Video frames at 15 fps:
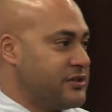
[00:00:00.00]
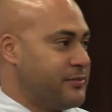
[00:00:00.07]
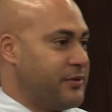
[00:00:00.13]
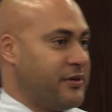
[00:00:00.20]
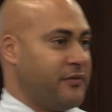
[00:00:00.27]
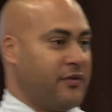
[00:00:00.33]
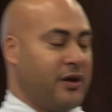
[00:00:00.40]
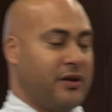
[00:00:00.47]
be
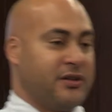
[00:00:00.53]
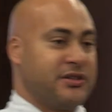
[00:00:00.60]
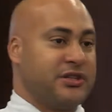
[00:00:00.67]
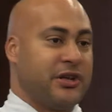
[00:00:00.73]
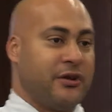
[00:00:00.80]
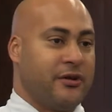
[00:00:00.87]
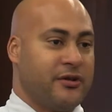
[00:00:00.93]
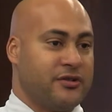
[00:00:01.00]
it
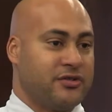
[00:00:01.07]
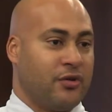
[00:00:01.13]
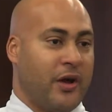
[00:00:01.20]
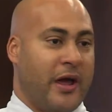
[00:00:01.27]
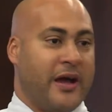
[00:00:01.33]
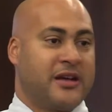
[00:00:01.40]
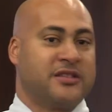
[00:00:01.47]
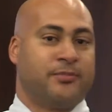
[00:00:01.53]
volunteers or
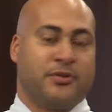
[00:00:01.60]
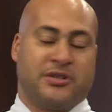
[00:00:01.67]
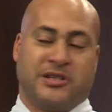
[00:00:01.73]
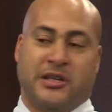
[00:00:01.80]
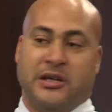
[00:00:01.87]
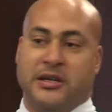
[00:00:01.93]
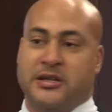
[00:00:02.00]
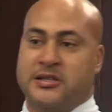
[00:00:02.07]

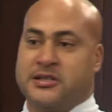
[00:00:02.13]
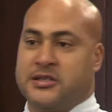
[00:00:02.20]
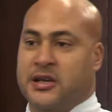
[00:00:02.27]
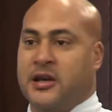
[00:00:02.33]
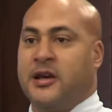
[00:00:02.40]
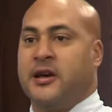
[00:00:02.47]
expertise,